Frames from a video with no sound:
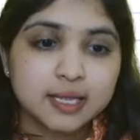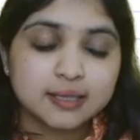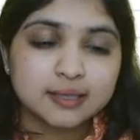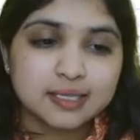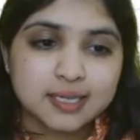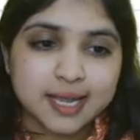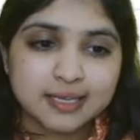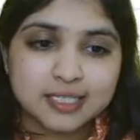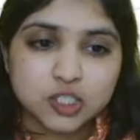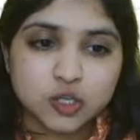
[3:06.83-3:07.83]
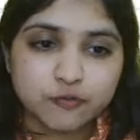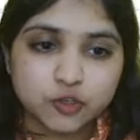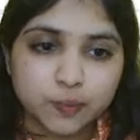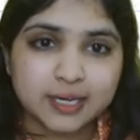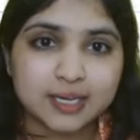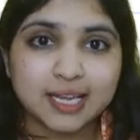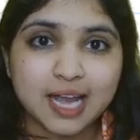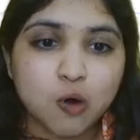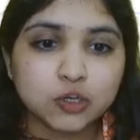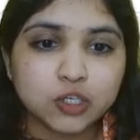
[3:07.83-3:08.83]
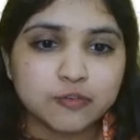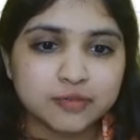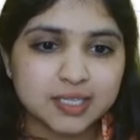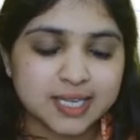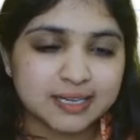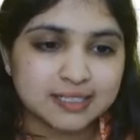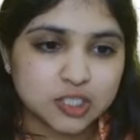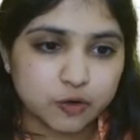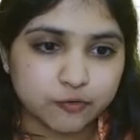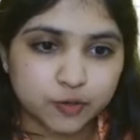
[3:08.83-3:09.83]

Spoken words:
This excess of 20, out of this excess of